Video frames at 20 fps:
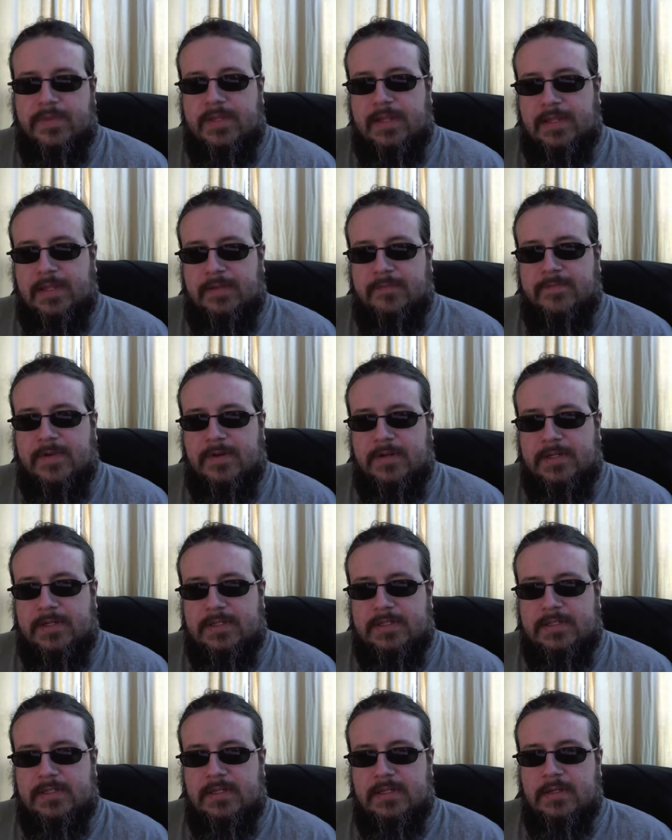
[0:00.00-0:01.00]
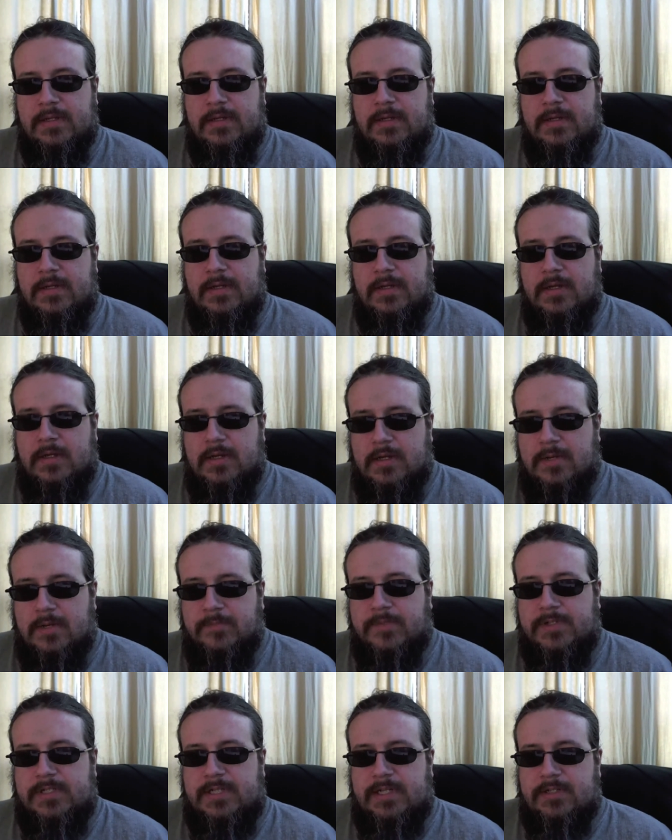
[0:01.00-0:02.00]
the various uh,
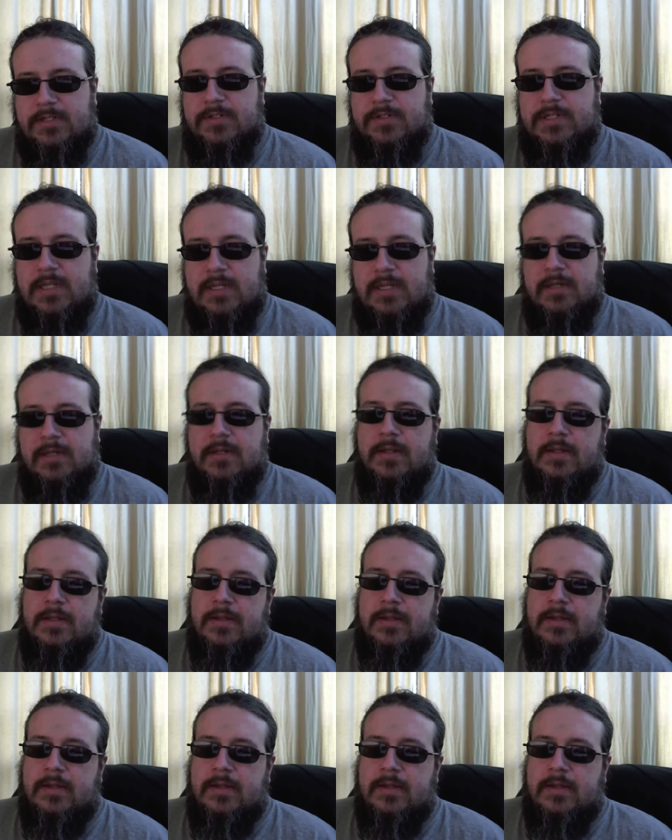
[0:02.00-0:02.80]
procedures in it.